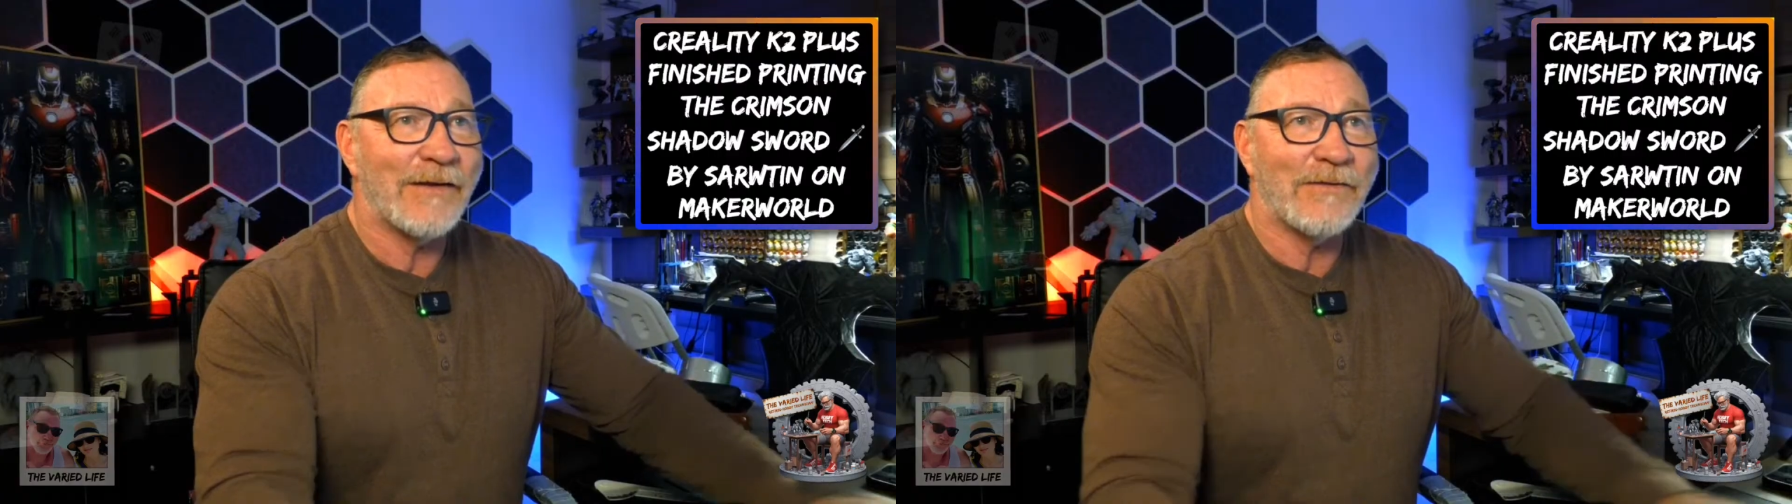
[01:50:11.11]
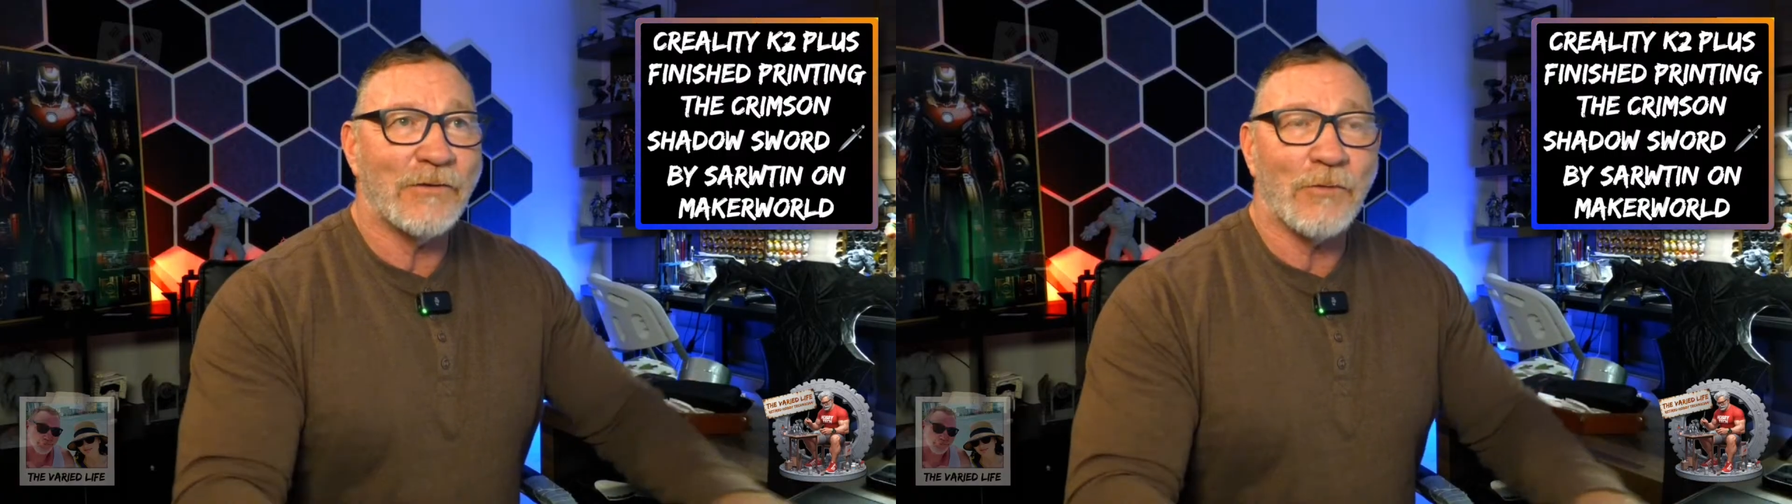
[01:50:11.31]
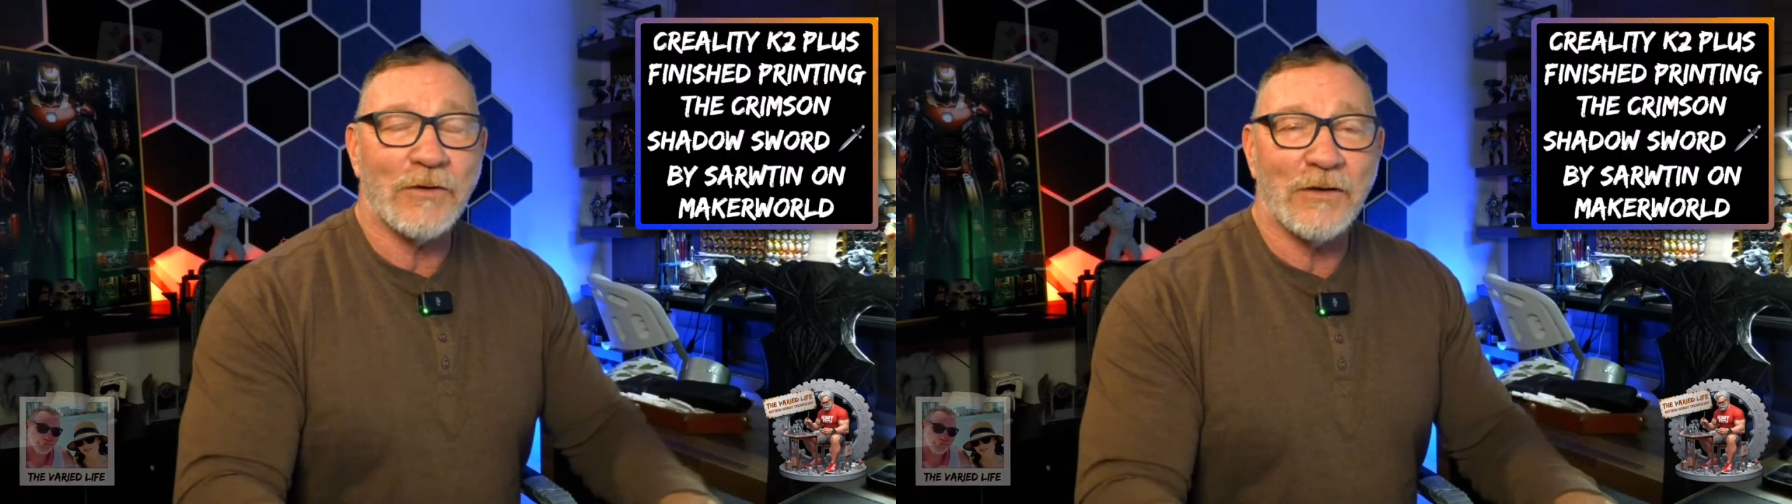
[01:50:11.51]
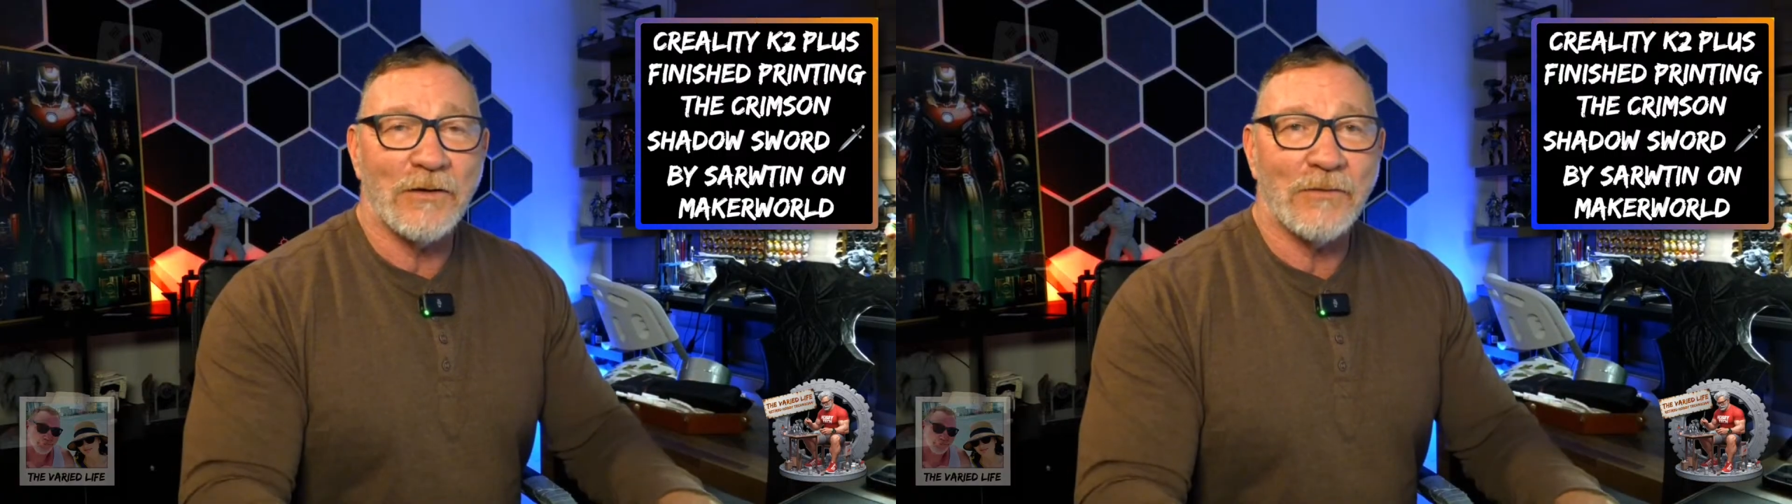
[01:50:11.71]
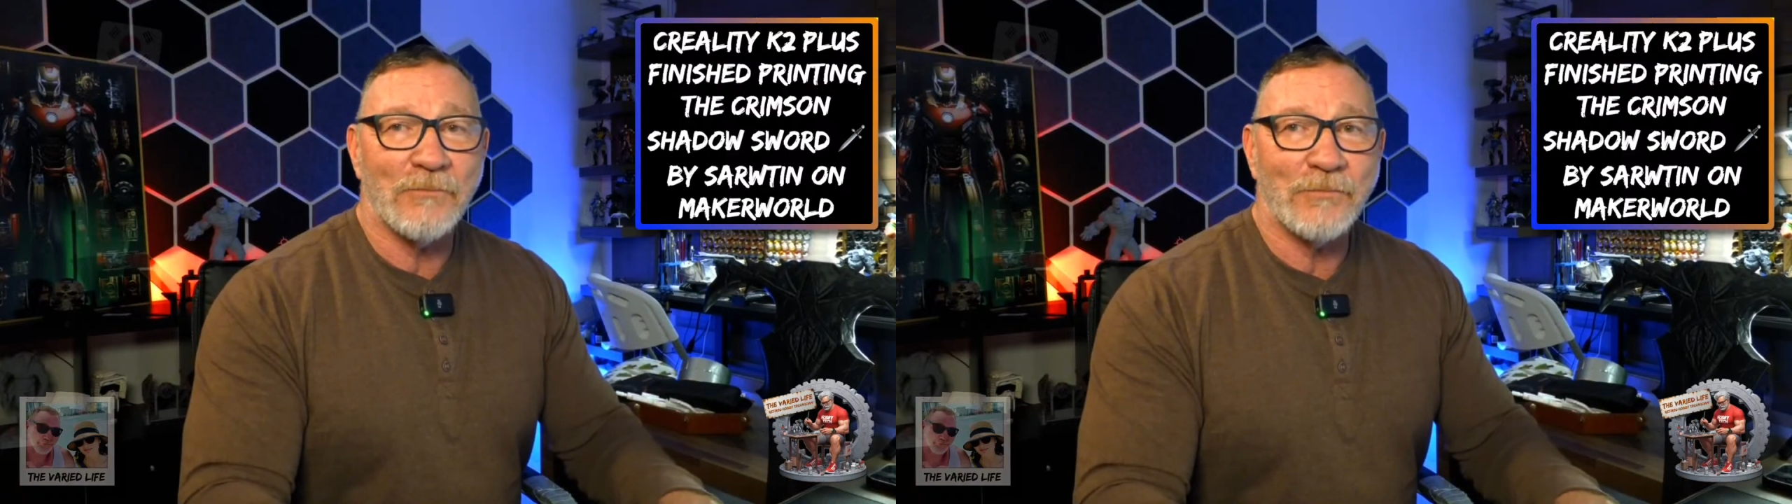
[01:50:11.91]
I think we're
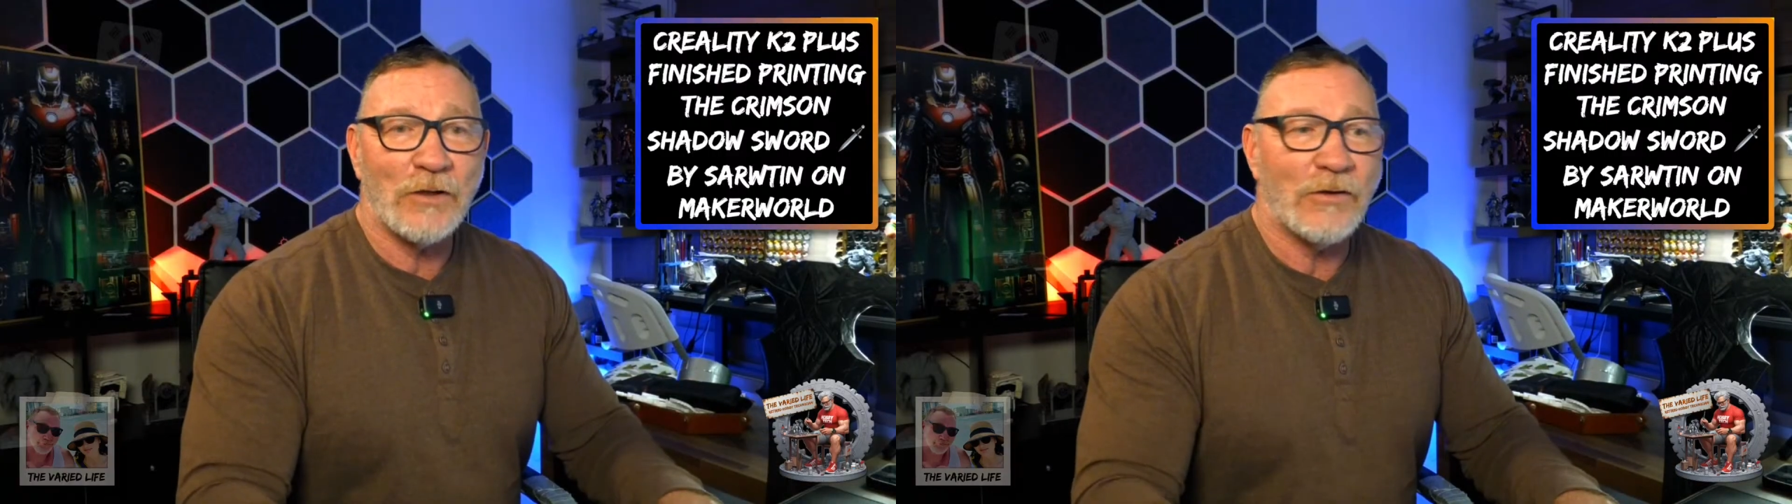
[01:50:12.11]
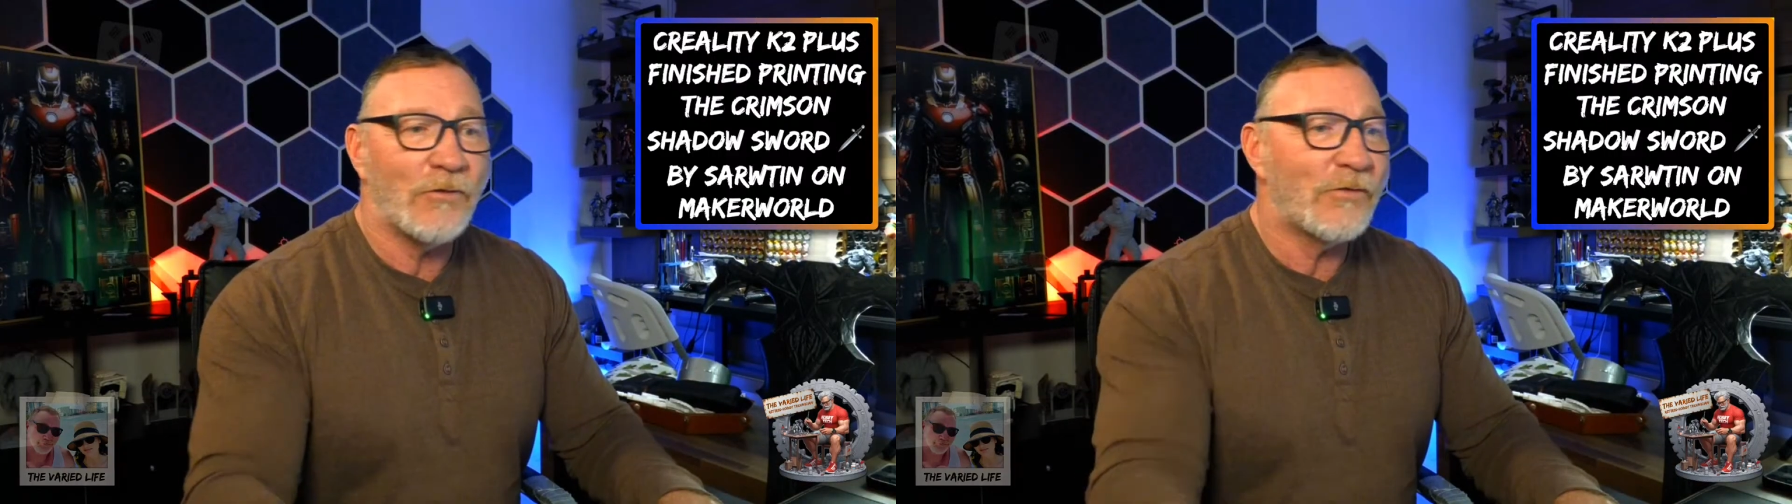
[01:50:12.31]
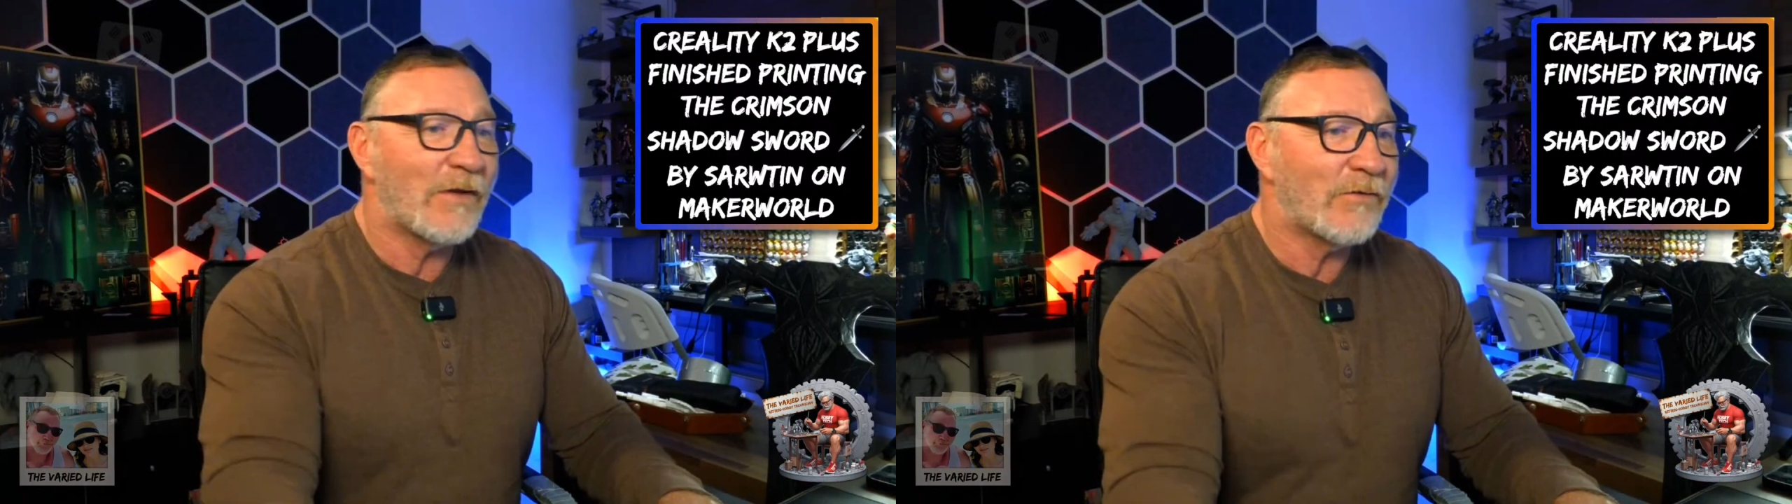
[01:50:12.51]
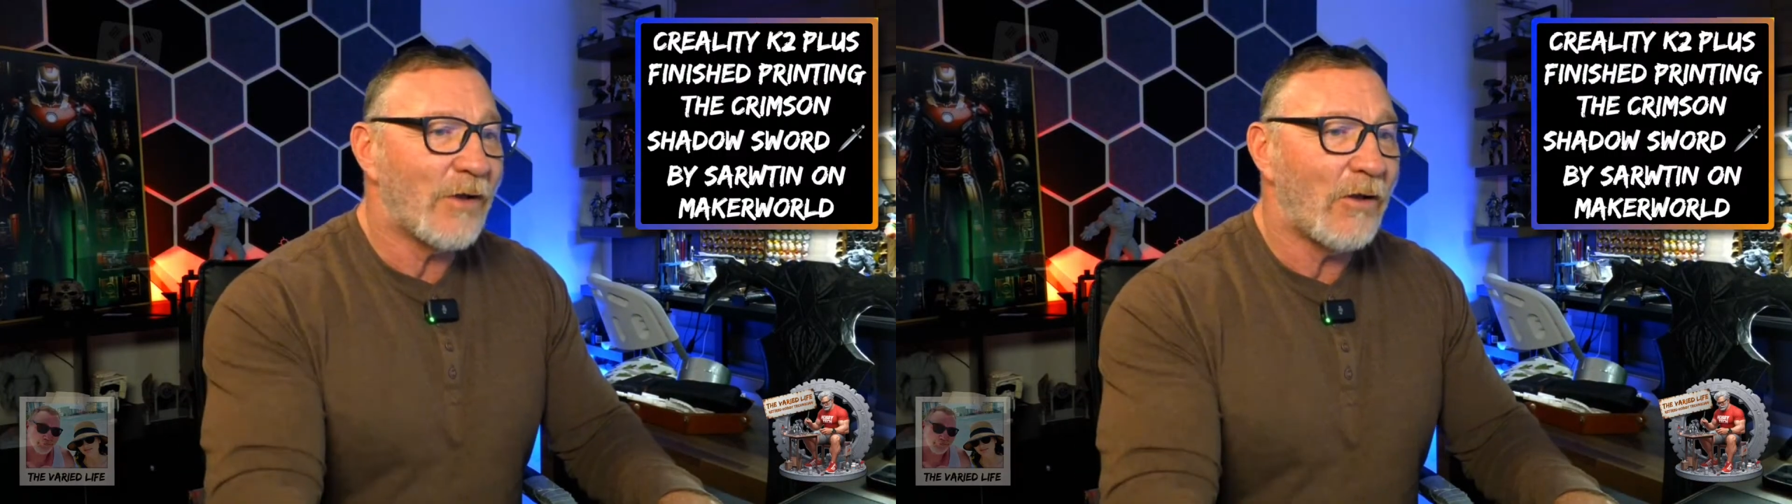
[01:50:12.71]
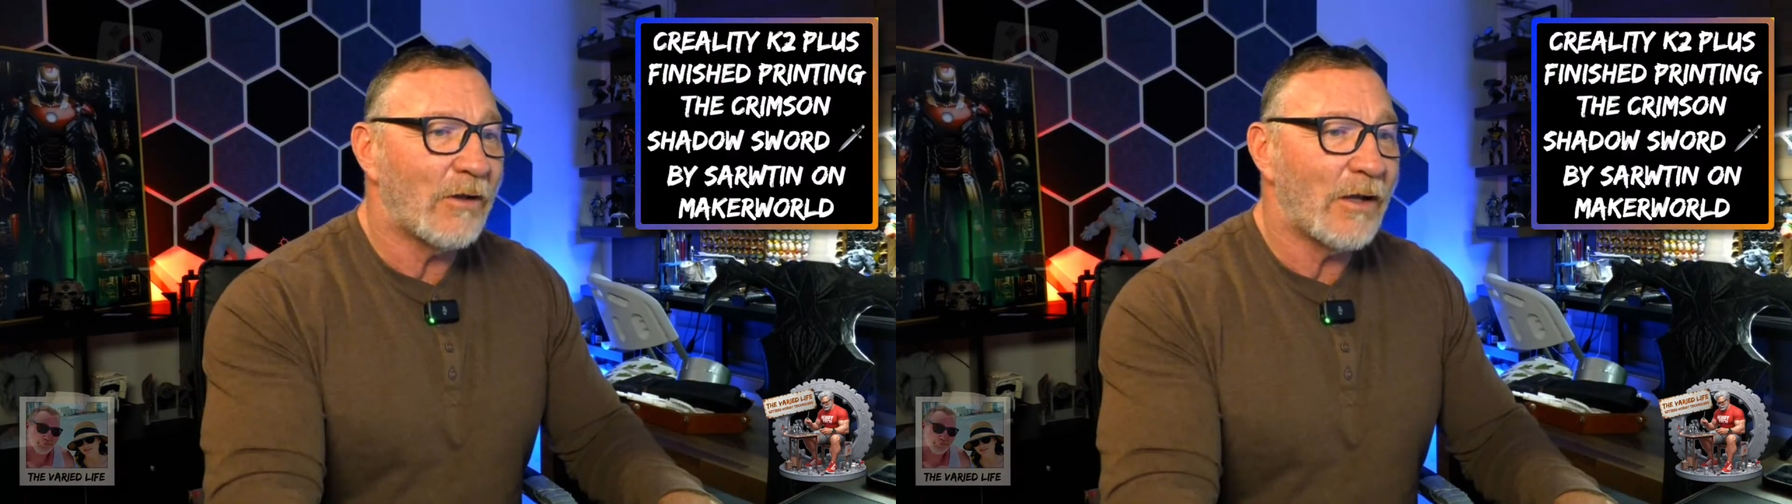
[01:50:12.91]
going to close this
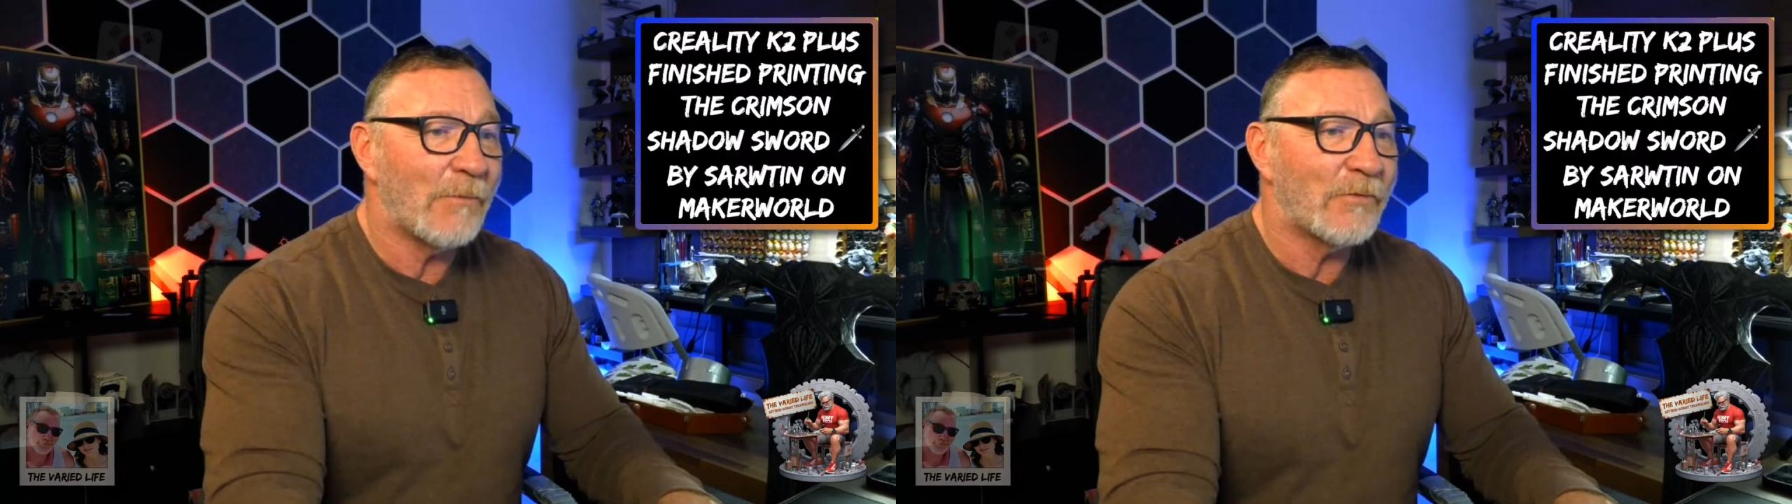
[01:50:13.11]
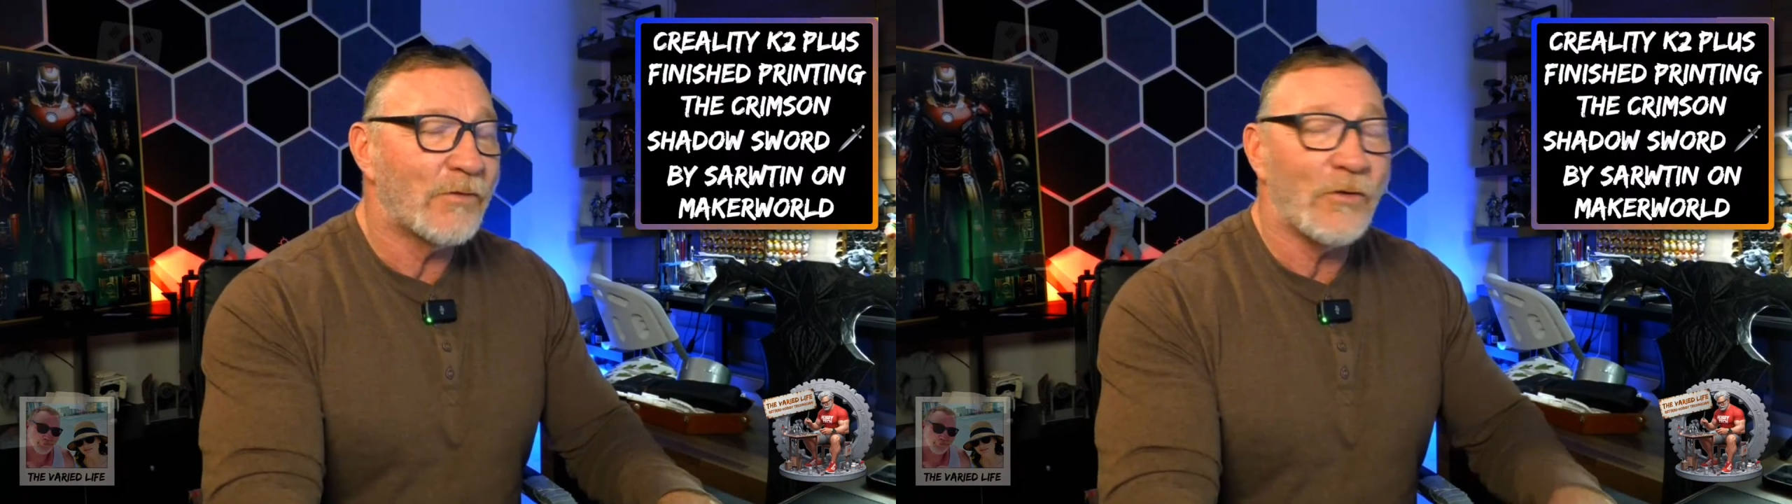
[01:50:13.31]
all up.